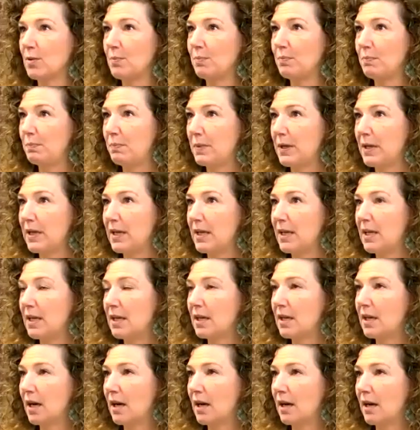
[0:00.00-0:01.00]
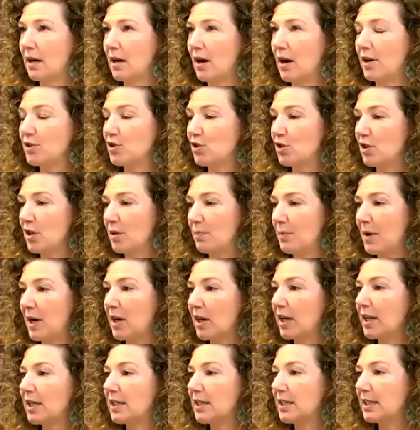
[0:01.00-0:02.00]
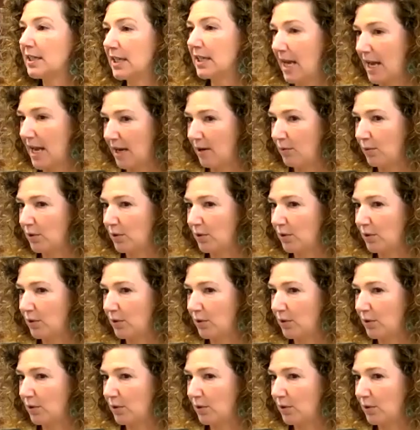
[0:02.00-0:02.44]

a big Austrian American Day,